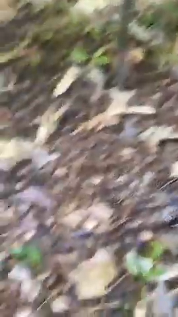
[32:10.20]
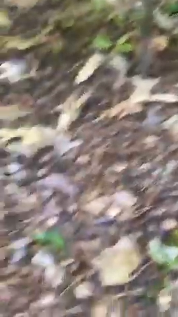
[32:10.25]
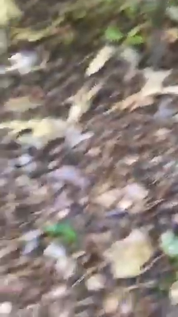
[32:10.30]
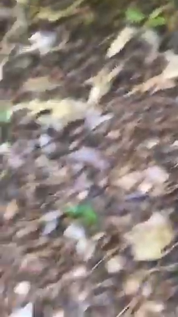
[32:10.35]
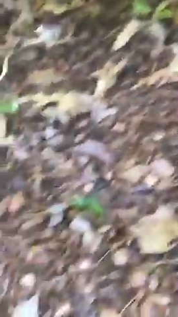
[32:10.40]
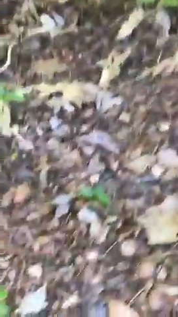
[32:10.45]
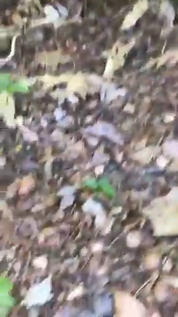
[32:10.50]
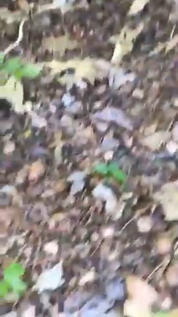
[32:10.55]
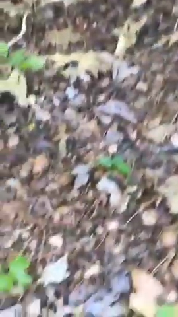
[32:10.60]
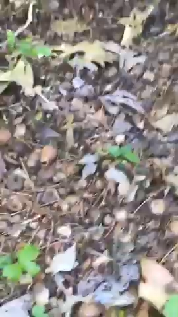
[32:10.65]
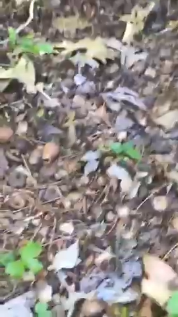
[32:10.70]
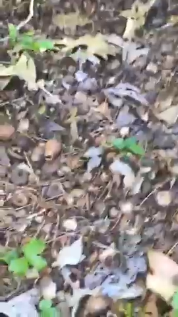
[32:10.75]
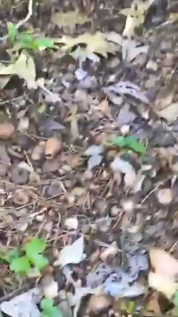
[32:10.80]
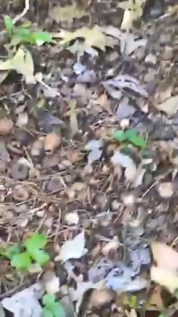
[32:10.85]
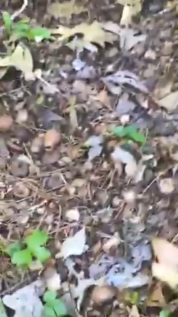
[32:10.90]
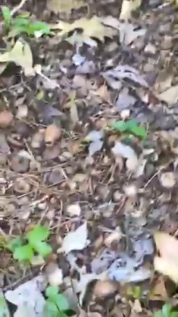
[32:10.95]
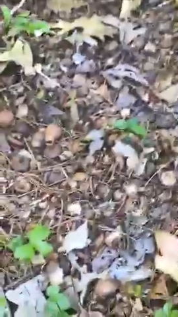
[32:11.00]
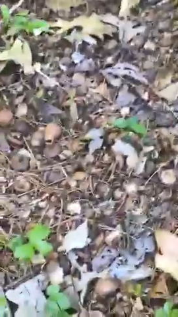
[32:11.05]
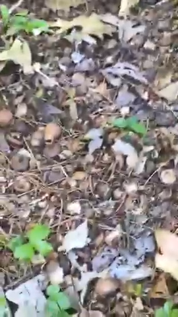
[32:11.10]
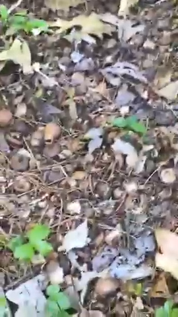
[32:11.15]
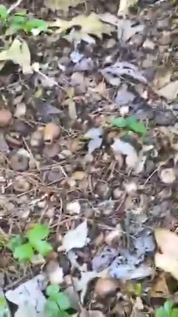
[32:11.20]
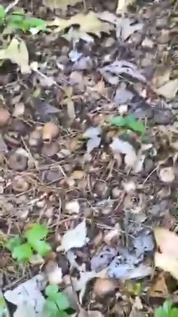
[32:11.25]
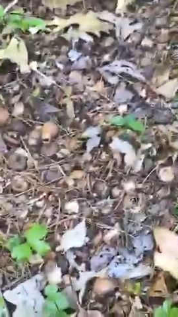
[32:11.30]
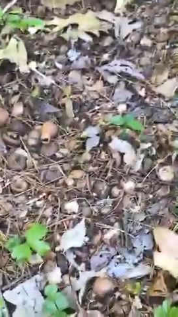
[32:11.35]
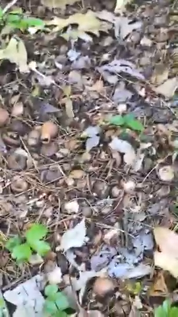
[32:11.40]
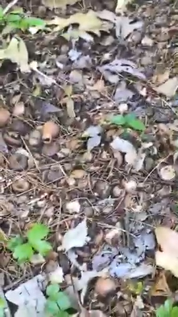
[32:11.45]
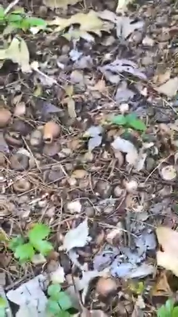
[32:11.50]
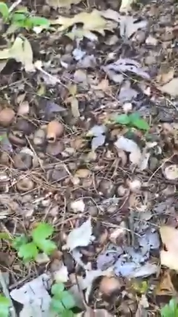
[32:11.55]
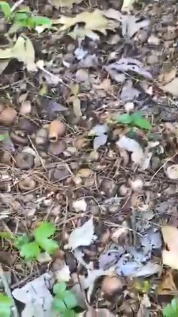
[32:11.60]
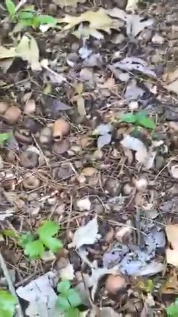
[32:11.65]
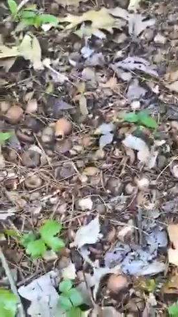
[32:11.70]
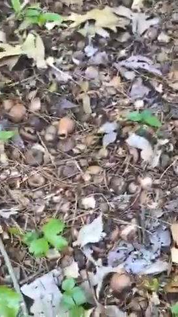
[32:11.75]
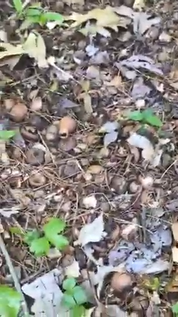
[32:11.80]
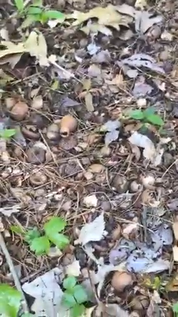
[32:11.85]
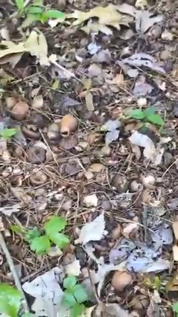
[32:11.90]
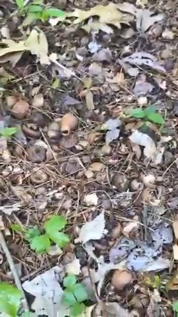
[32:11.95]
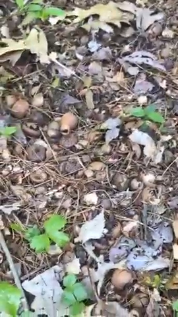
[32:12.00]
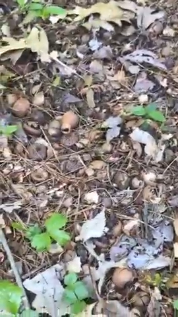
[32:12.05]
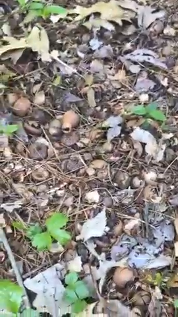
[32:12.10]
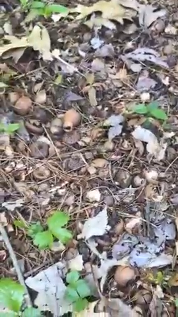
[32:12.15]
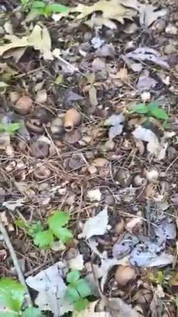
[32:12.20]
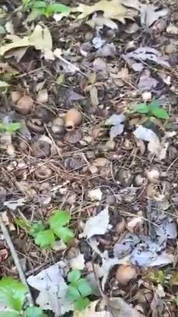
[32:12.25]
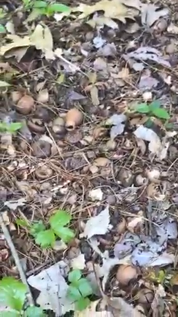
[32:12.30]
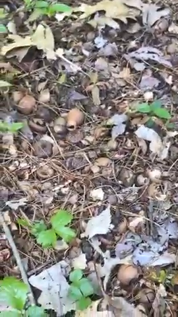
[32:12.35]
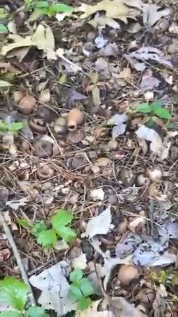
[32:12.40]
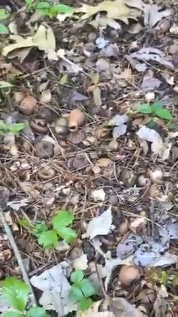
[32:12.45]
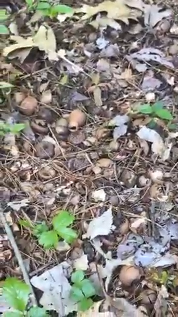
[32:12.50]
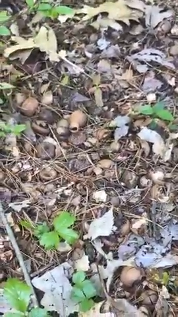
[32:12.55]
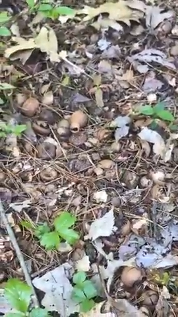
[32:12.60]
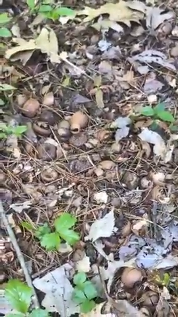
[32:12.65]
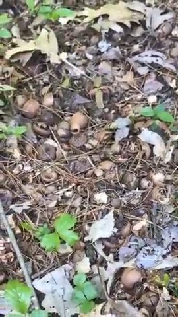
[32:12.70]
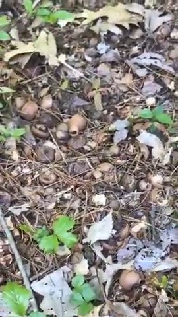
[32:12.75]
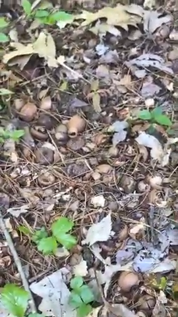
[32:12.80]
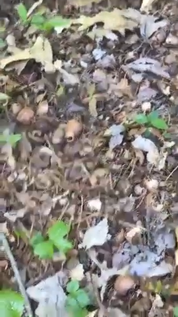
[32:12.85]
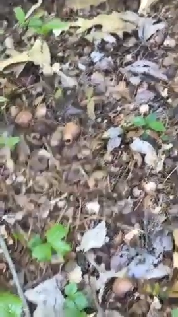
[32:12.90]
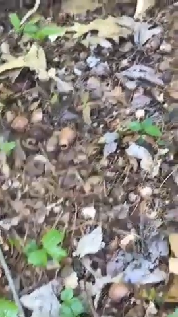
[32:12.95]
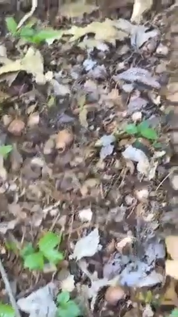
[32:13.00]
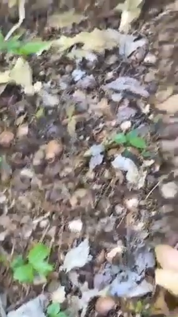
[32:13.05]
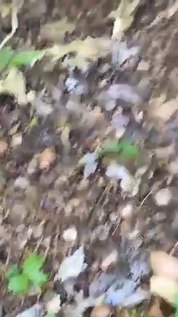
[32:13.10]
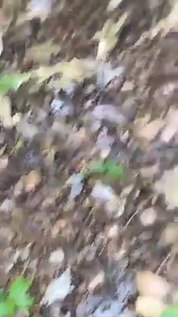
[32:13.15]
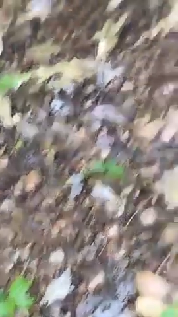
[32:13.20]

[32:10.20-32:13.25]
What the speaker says: (no speaker visible)